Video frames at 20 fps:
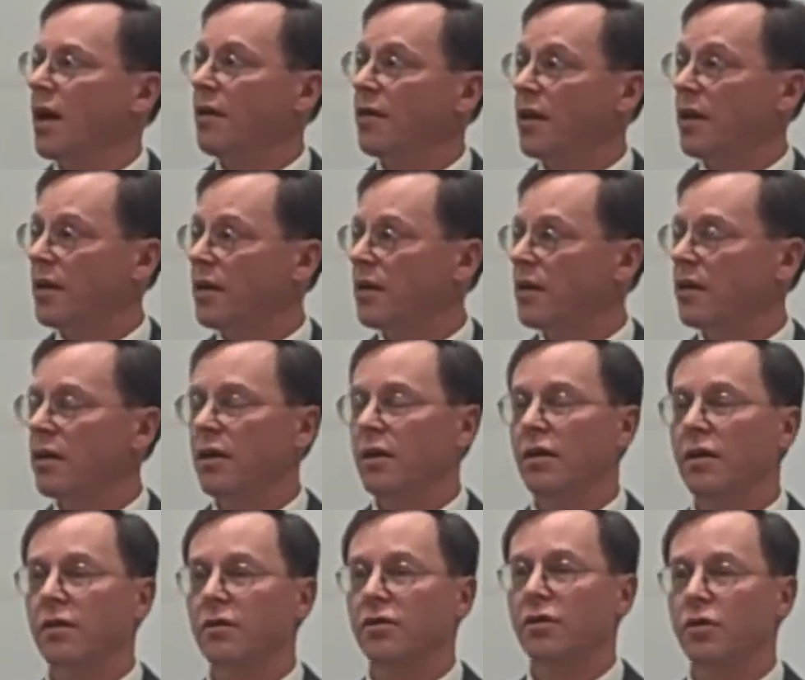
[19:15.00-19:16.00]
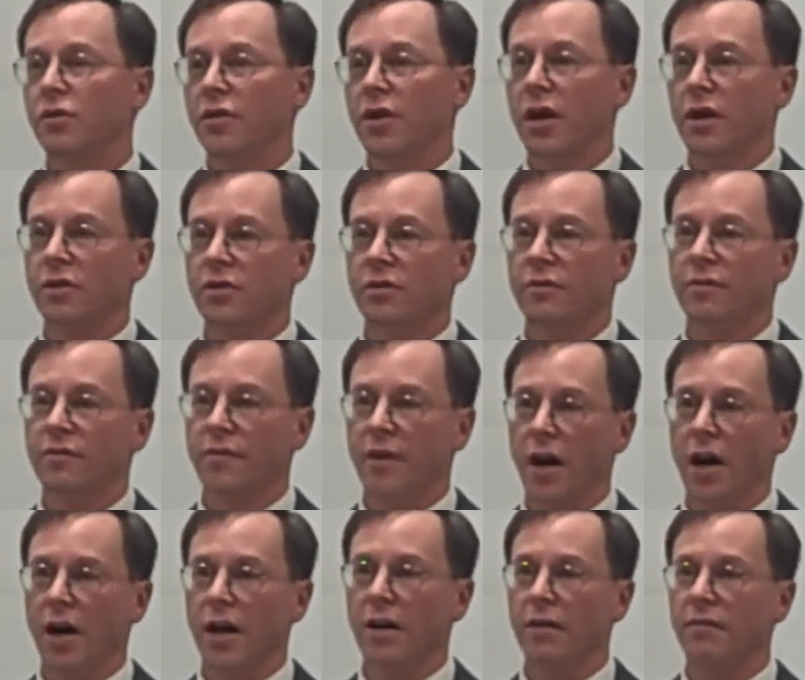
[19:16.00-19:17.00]
And then in 2005,
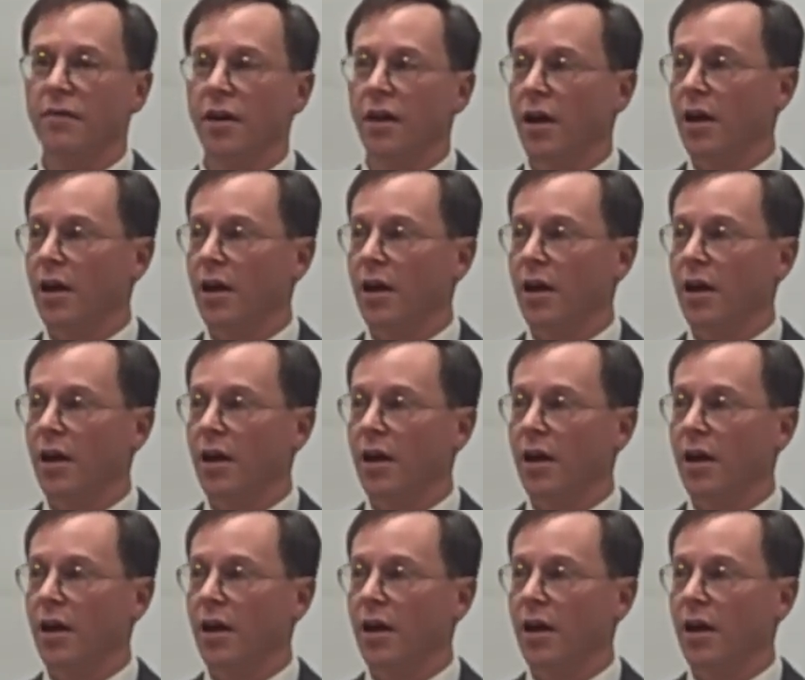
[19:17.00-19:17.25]
they